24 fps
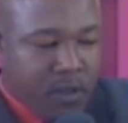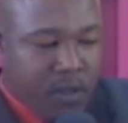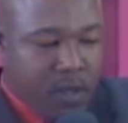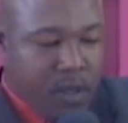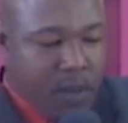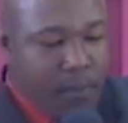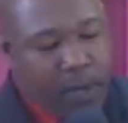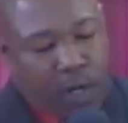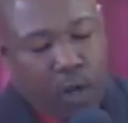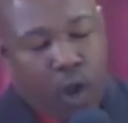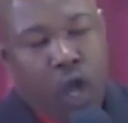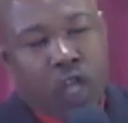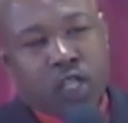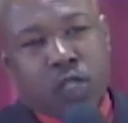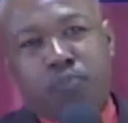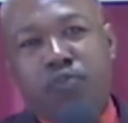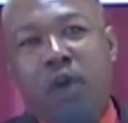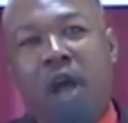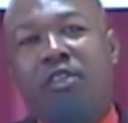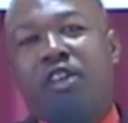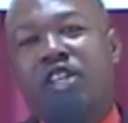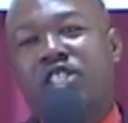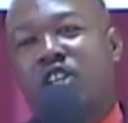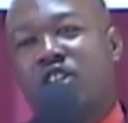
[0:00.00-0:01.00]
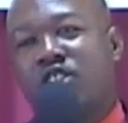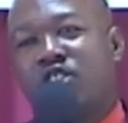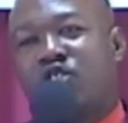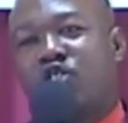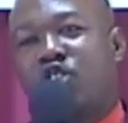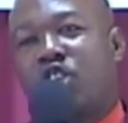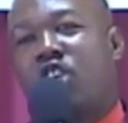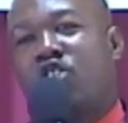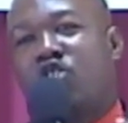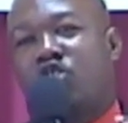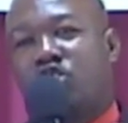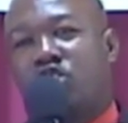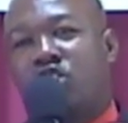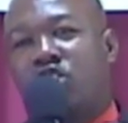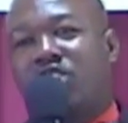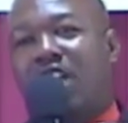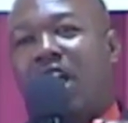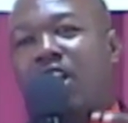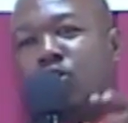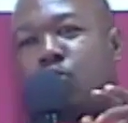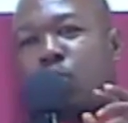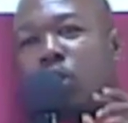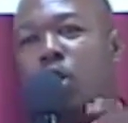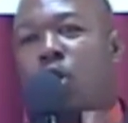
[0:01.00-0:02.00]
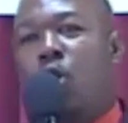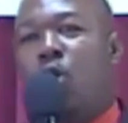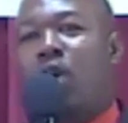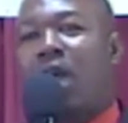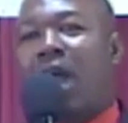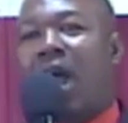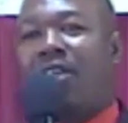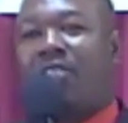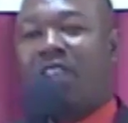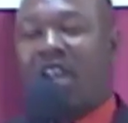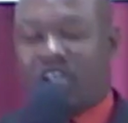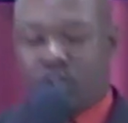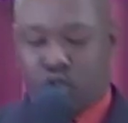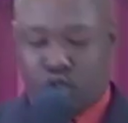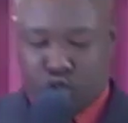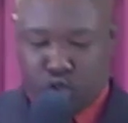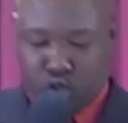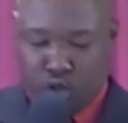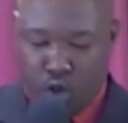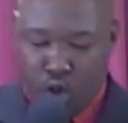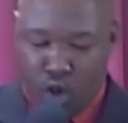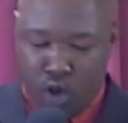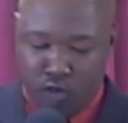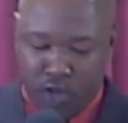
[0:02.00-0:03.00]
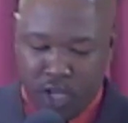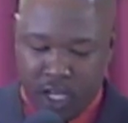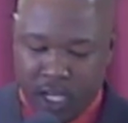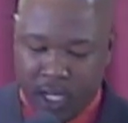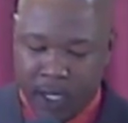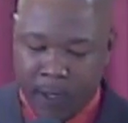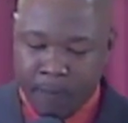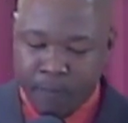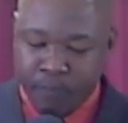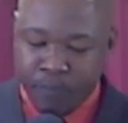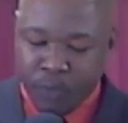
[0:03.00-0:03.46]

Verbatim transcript: Because, brothers and sisters, as we look at that story,